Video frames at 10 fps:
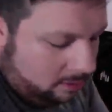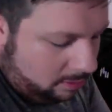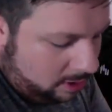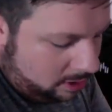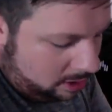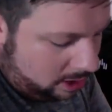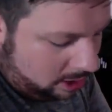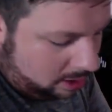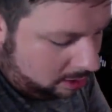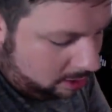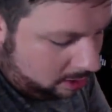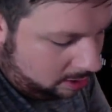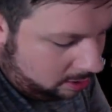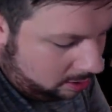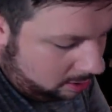1 second.
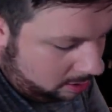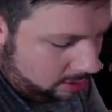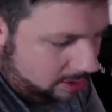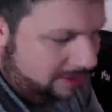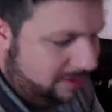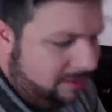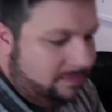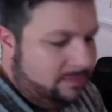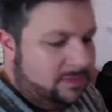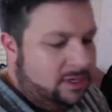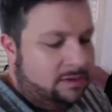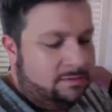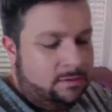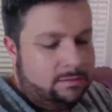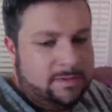Oh, good.